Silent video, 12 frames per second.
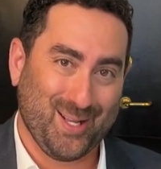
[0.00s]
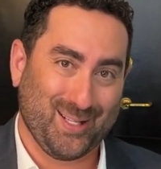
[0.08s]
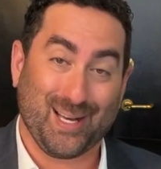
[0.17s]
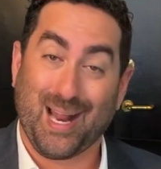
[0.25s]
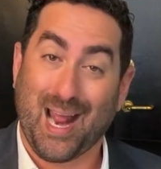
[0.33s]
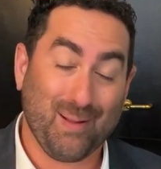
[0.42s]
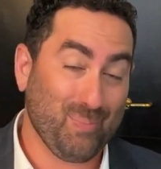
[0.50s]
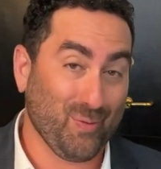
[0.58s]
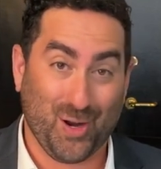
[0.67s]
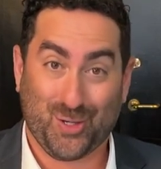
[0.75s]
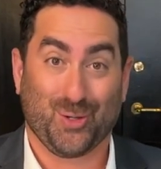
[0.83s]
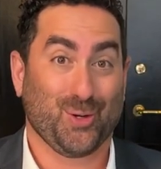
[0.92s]
Did any
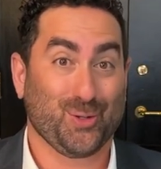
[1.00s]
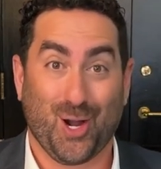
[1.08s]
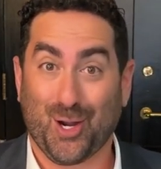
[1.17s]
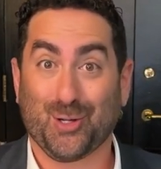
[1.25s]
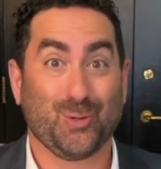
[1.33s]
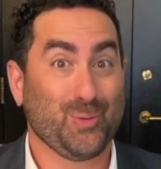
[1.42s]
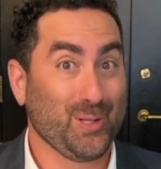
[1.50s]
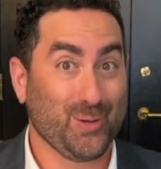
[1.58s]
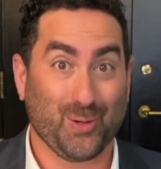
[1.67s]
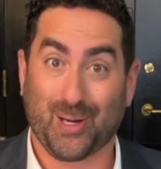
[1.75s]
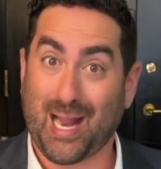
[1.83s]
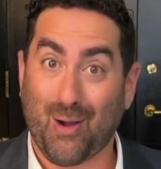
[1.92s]
professional you're talking to, whether
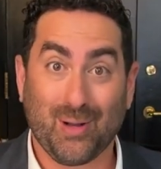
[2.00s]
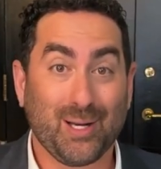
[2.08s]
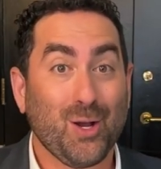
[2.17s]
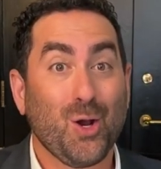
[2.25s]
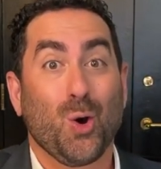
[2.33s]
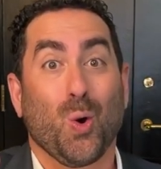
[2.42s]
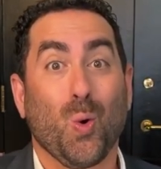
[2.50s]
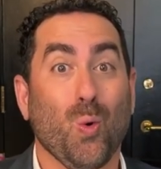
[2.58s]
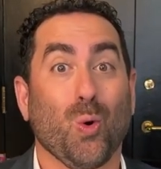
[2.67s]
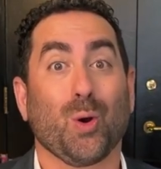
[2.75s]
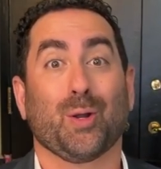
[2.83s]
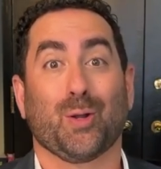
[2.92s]
your accountant
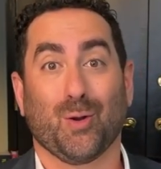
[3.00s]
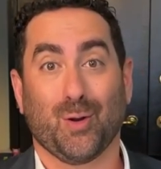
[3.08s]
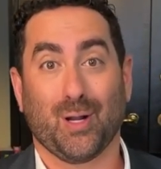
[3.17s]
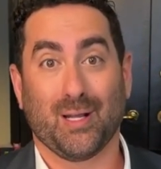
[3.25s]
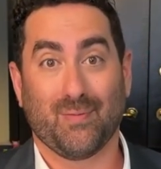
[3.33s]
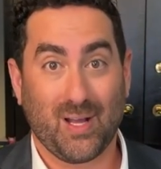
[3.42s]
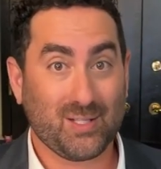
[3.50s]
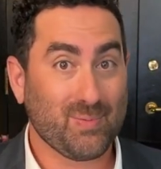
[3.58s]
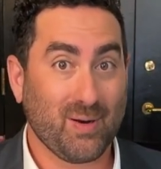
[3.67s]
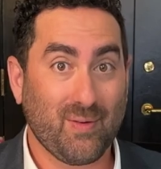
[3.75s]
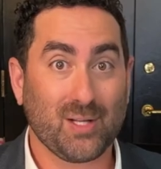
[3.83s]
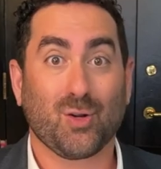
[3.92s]
or your
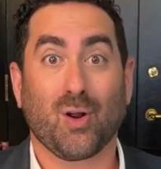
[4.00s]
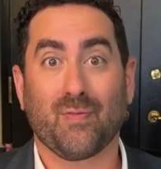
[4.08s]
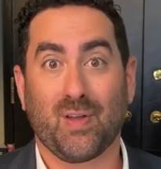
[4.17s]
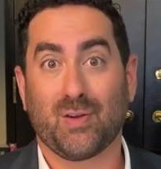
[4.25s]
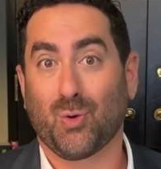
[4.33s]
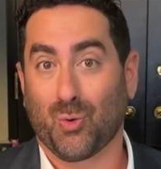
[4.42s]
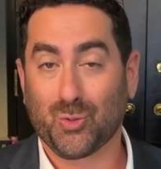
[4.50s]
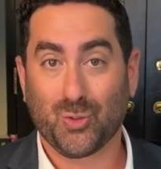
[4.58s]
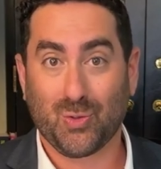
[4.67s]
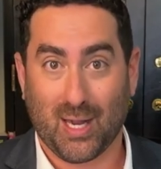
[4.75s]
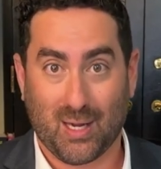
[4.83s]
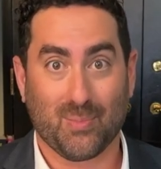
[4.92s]
investment advisor, have they told
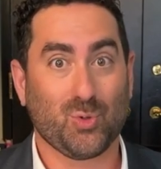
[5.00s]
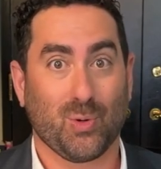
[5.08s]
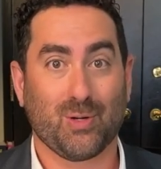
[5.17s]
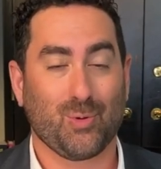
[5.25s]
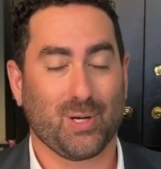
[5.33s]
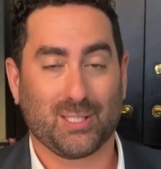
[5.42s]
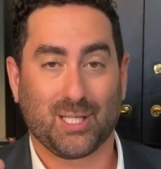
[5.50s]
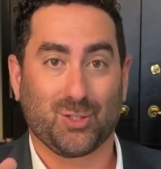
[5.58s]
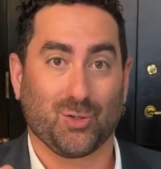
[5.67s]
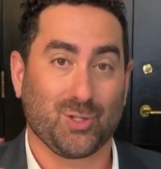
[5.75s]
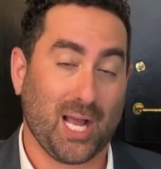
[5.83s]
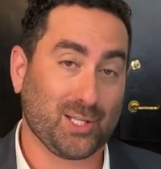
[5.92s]
you that come
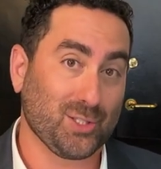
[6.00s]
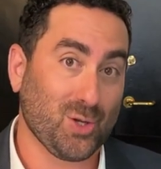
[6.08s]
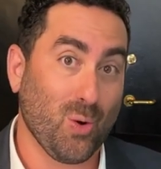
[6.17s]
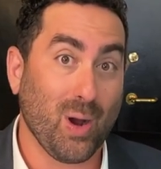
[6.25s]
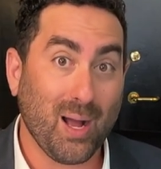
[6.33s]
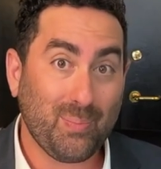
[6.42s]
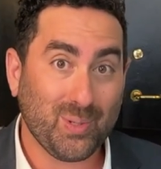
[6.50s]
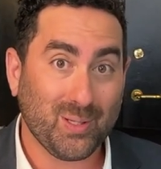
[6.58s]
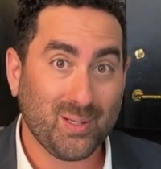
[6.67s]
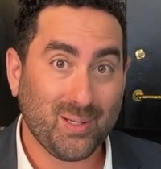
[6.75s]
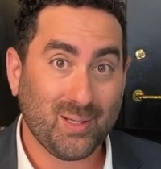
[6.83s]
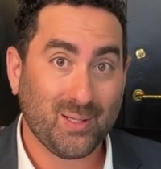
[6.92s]
2026 your taxes go up?
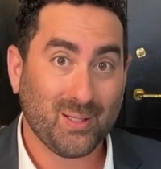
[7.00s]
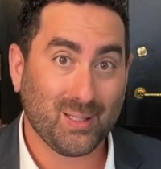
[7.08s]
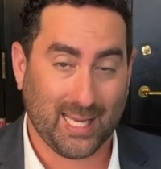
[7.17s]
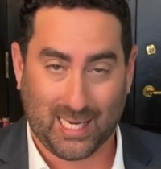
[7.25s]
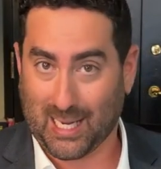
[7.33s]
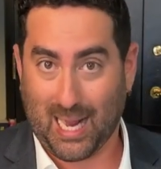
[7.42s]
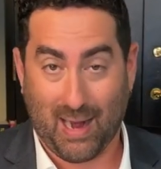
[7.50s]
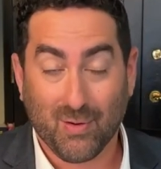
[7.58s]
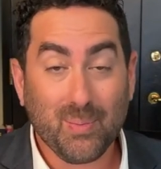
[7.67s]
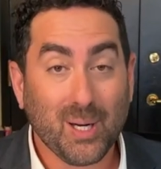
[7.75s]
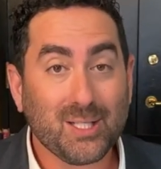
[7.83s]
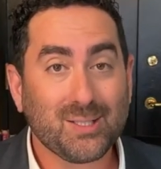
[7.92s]
Like
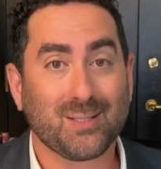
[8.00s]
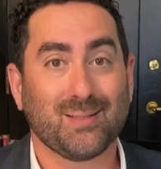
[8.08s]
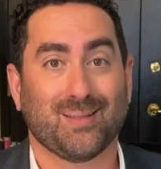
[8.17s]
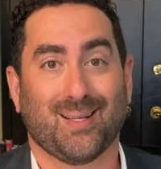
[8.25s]
everybody's?